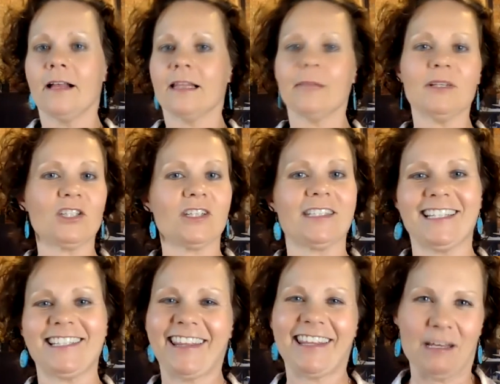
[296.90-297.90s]
let me just get
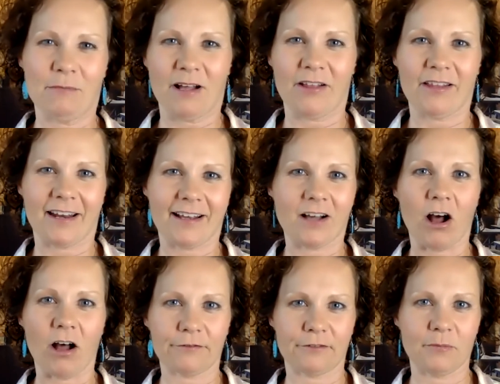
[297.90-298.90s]
to the email that I
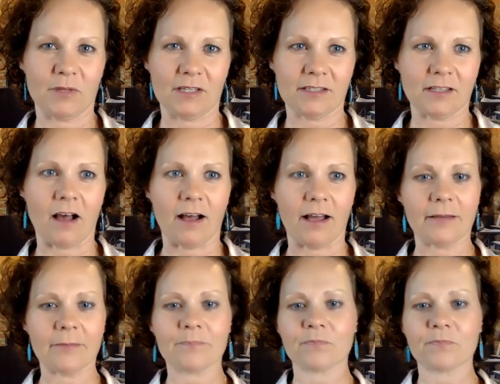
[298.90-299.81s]
got from this guy.